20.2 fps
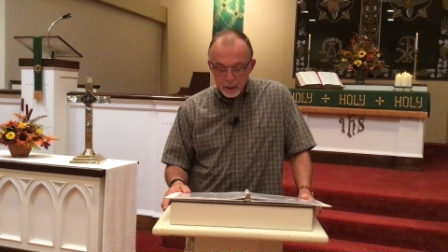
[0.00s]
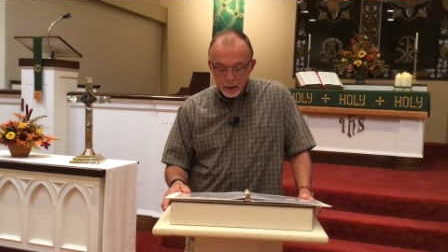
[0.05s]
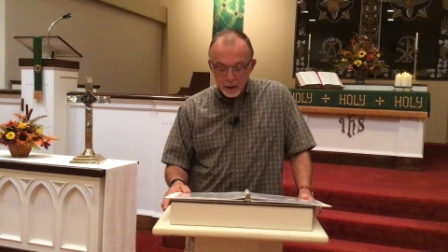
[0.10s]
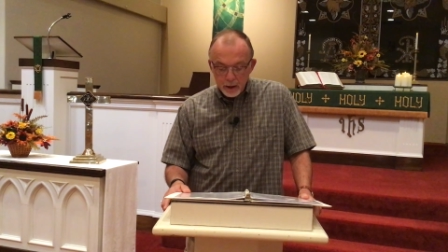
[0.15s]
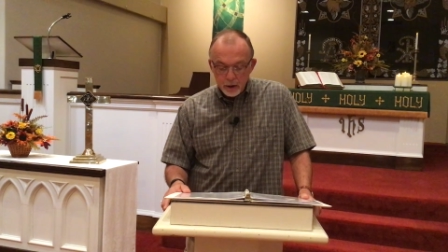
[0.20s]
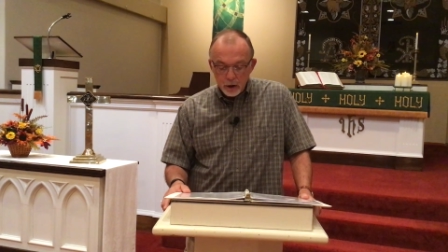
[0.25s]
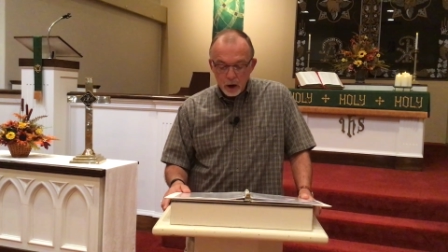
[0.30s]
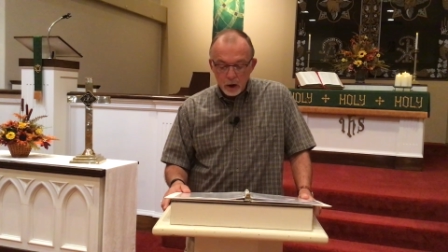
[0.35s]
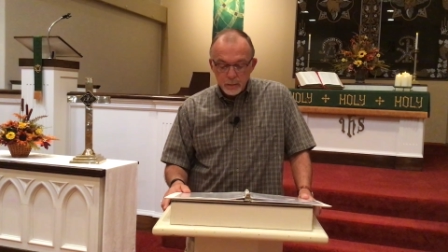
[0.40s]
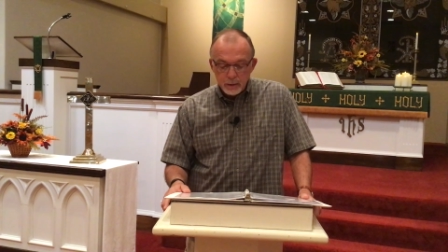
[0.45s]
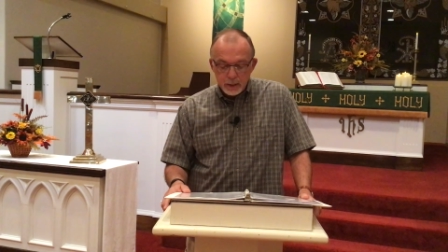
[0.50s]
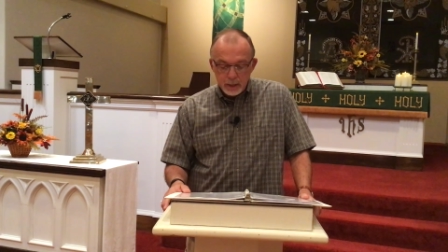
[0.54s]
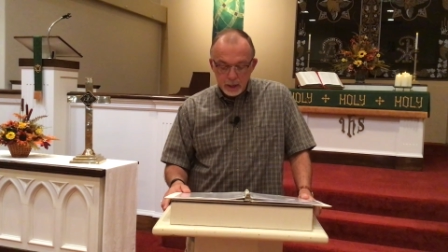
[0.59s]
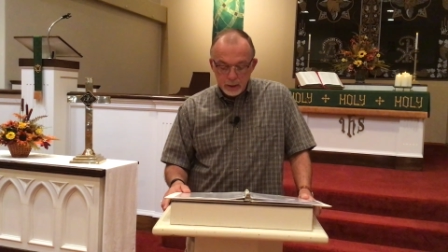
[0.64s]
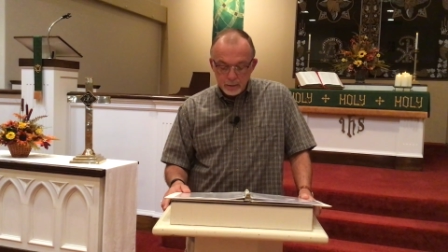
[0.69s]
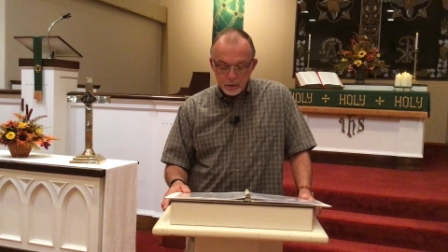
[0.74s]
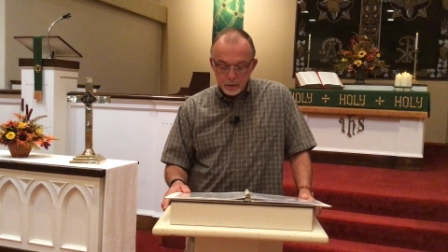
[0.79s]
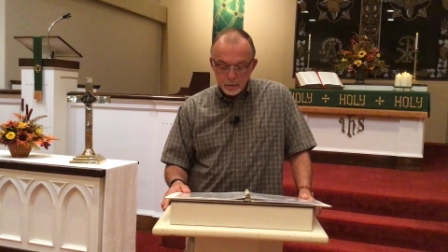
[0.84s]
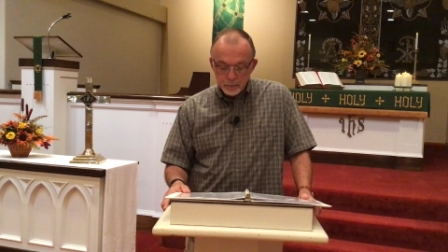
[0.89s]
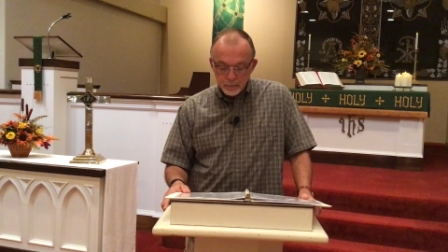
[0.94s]
and our
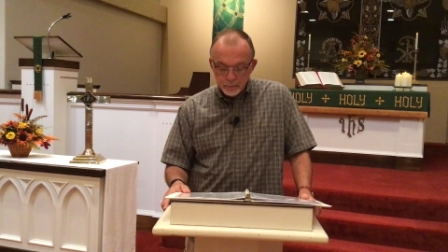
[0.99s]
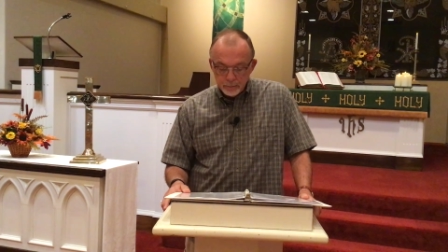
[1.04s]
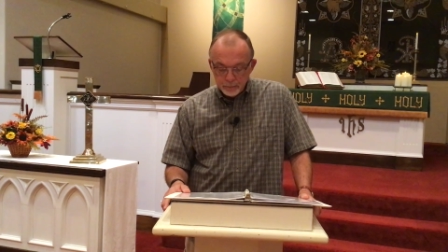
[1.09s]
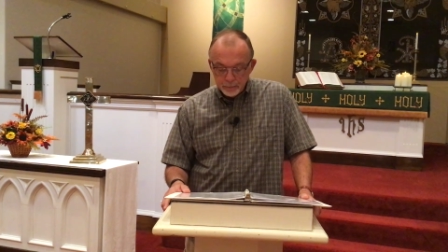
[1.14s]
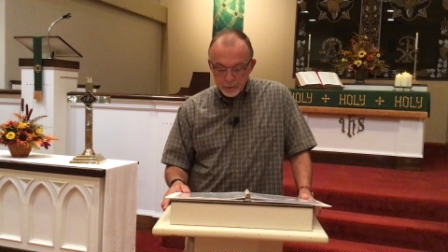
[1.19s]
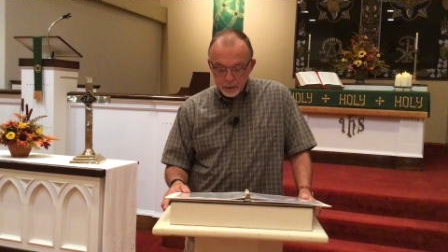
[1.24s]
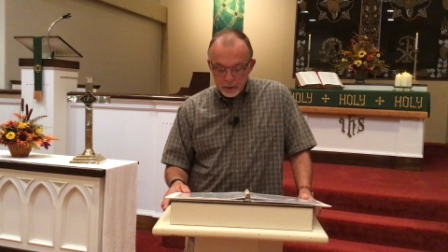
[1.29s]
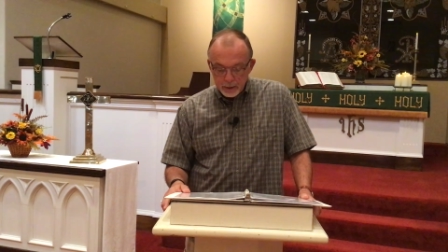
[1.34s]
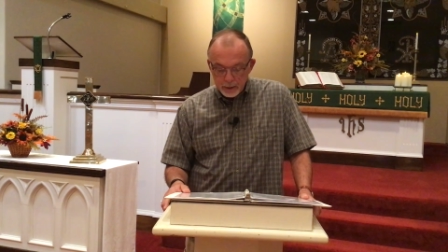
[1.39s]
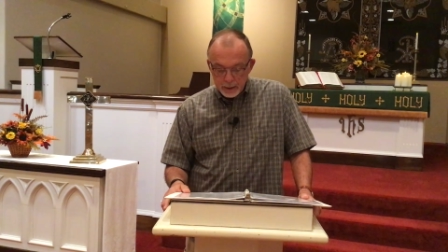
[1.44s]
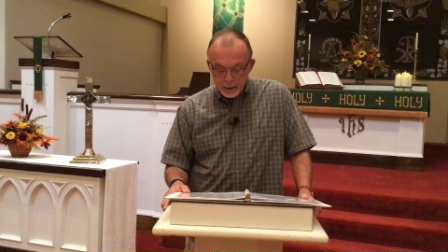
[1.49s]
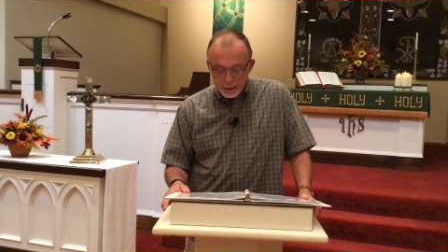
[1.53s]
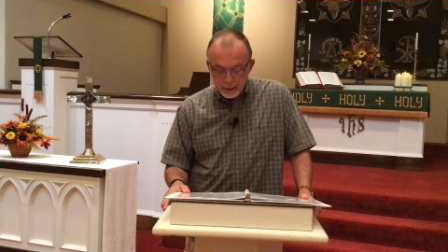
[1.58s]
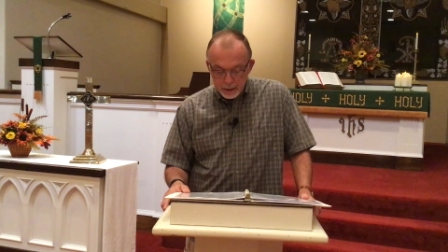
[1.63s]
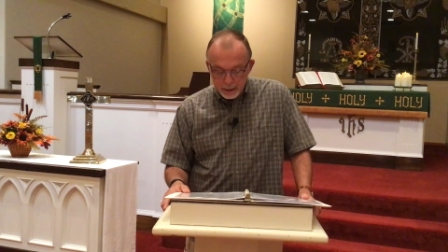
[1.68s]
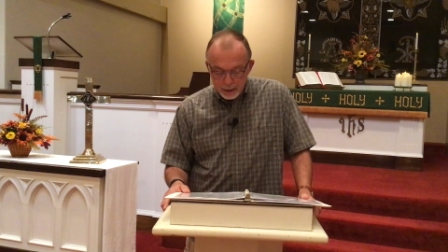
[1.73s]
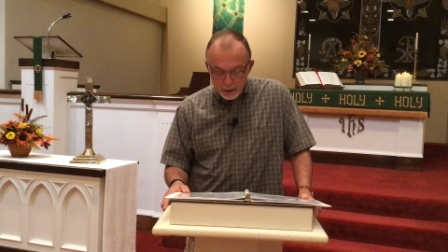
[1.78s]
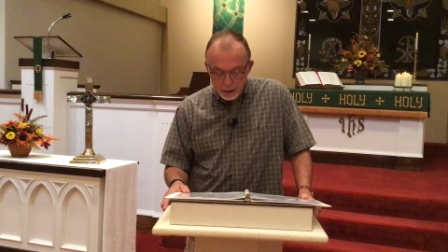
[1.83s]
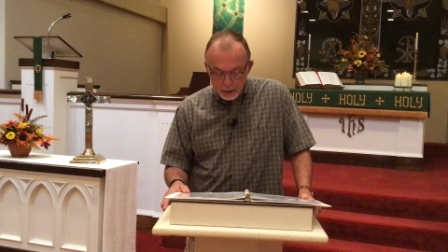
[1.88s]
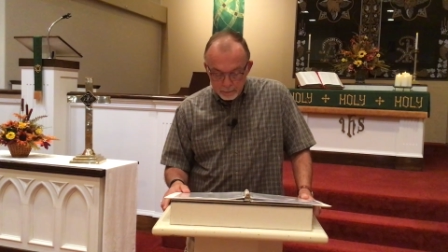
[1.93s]
Redeemer.
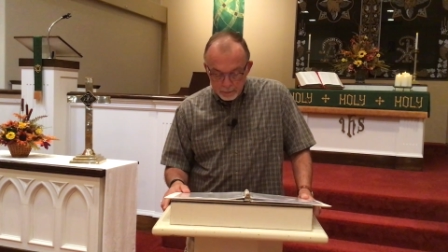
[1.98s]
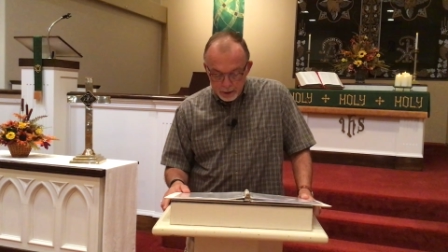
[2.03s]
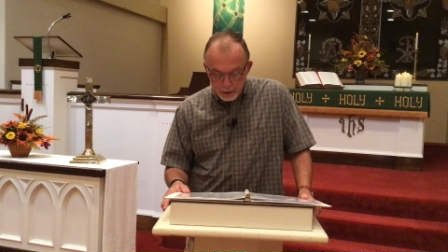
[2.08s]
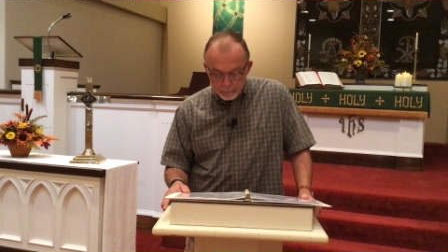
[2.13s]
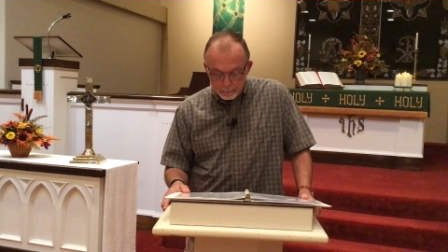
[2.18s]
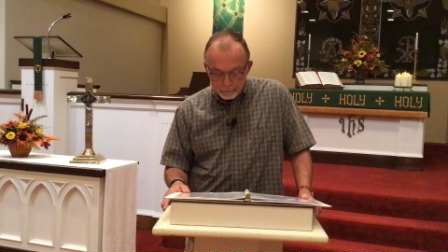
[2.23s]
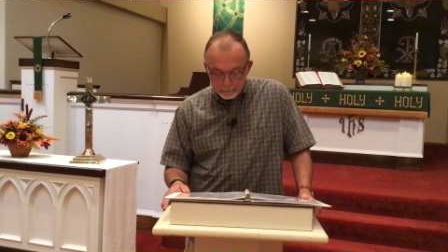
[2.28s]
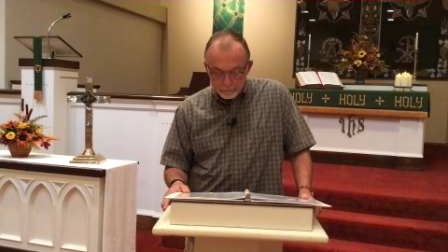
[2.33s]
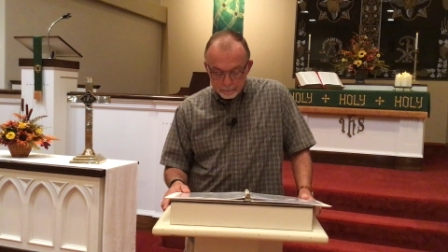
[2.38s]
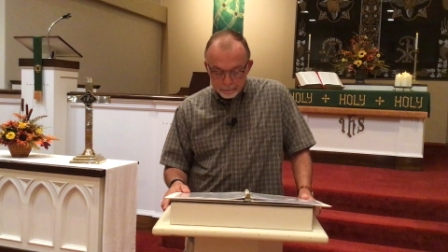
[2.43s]
Amen.